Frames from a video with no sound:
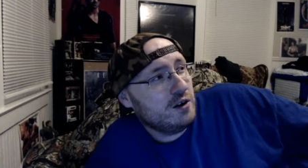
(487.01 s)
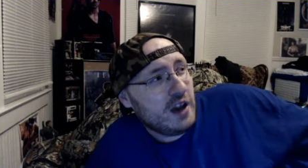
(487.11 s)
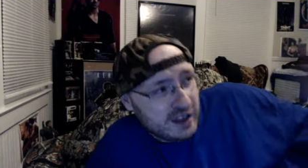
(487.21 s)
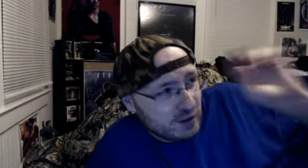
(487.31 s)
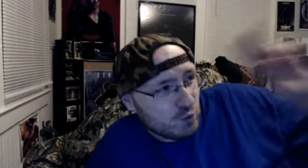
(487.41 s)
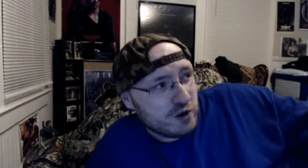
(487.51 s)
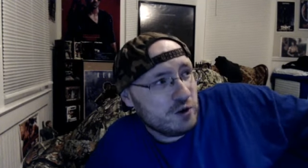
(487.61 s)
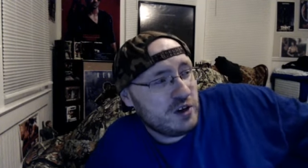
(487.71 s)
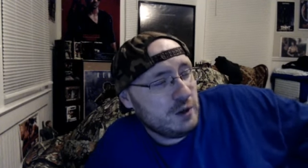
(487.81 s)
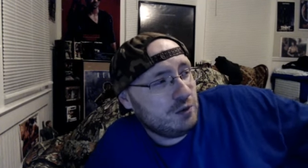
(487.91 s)
And then Rutger
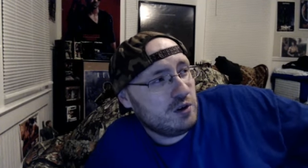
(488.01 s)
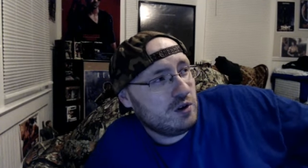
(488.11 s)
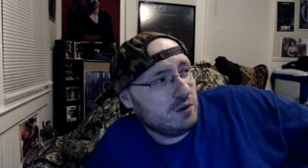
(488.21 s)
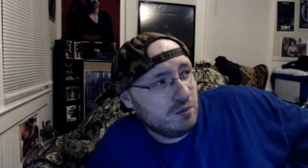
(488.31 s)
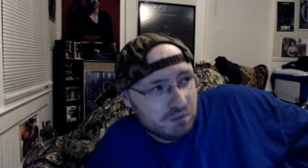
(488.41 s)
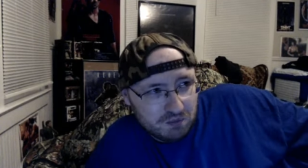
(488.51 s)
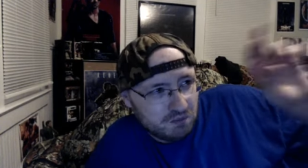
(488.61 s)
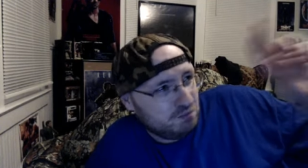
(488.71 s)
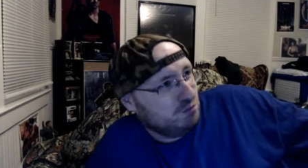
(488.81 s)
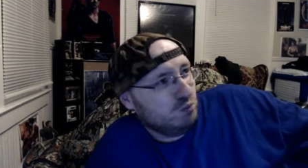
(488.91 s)
keeps
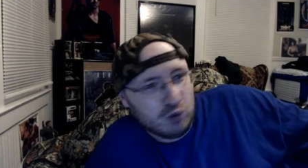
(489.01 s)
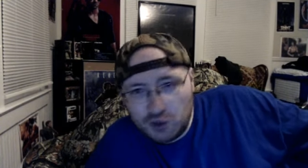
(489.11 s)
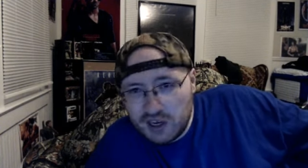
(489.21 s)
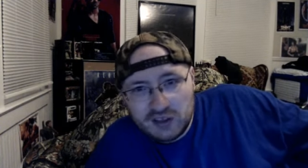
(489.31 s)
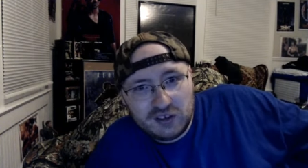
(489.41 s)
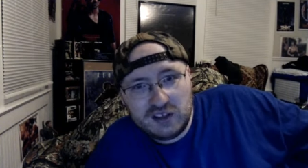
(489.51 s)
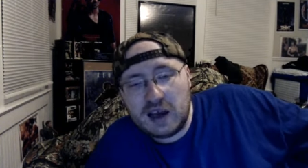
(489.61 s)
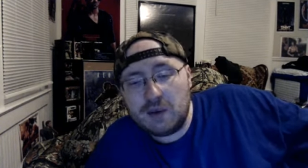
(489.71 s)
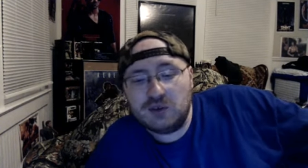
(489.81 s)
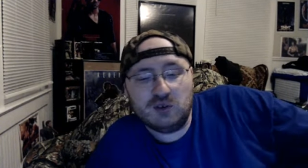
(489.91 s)
looking at C.
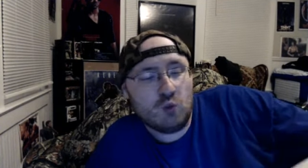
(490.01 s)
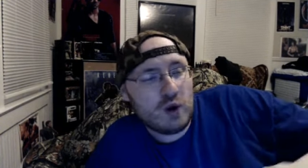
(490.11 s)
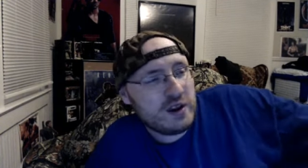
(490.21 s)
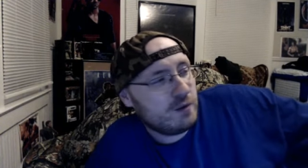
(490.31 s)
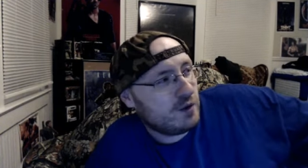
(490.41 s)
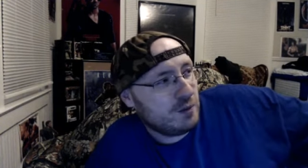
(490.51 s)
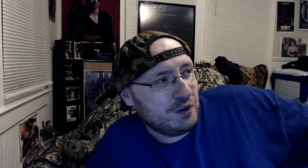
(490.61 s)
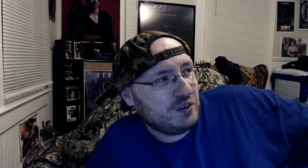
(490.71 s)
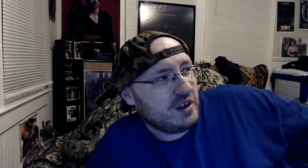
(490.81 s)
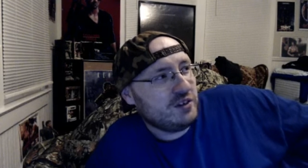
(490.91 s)
Thomas, just waiting for him to
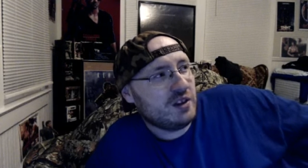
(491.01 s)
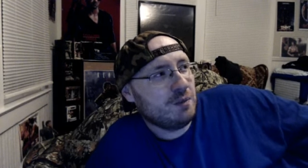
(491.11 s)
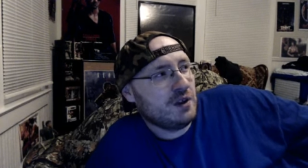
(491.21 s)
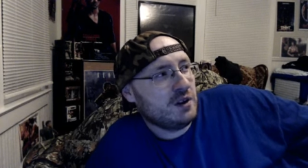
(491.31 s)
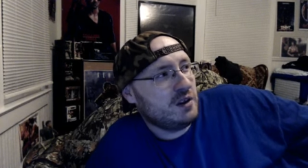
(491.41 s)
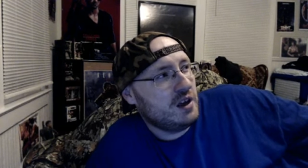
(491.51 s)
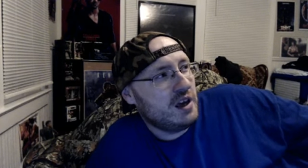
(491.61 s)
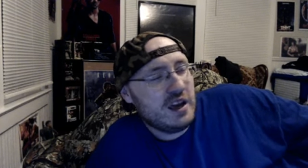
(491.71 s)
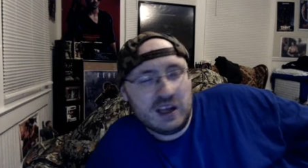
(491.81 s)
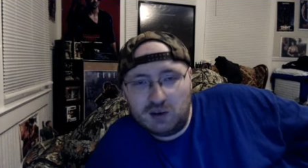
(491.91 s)
say something.
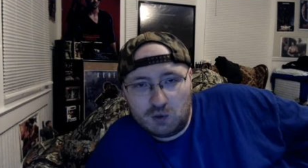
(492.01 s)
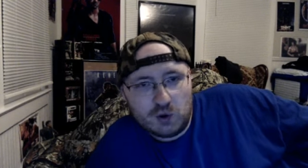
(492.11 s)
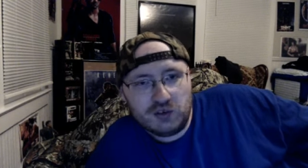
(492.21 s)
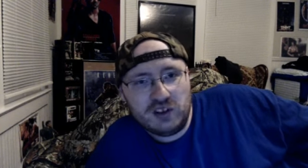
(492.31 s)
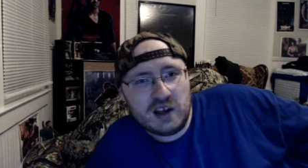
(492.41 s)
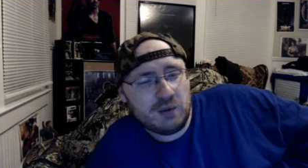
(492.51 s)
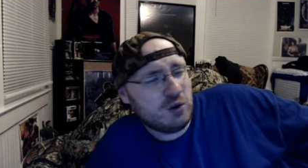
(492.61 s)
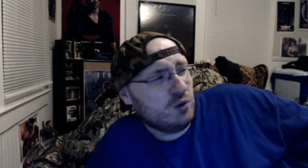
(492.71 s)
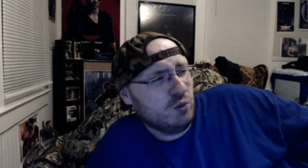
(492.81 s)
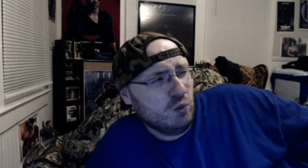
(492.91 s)
And of course, C. Thomas
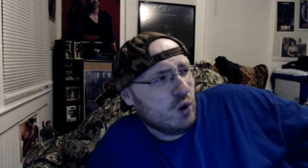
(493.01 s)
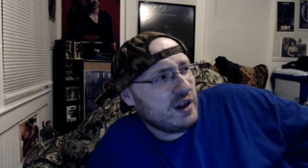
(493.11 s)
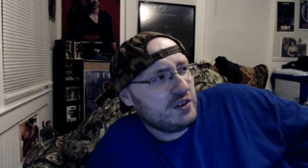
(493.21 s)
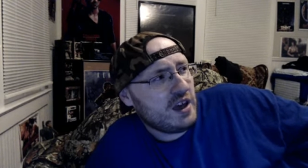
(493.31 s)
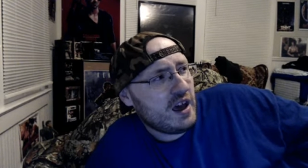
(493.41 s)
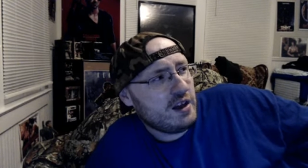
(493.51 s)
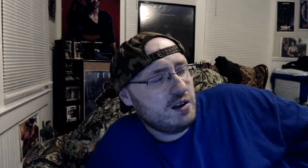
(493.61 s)
goes, why is that?